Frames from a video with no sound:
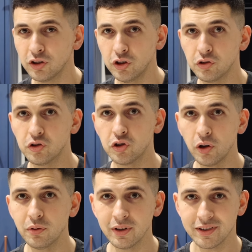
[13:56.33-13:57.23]
you
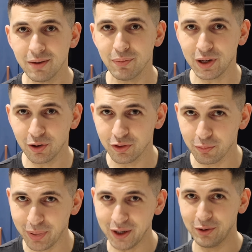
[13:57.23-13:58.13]
don't assemble it on the
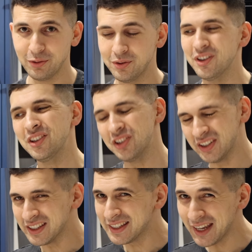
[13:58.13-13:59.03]
pill. You
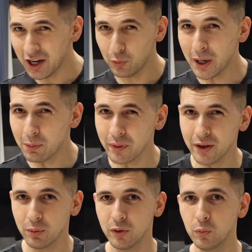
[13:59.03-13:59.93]
can get away with
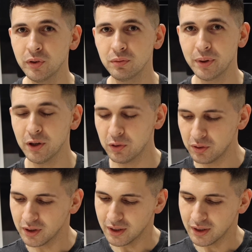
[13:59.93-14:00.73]
it with a wooden pill,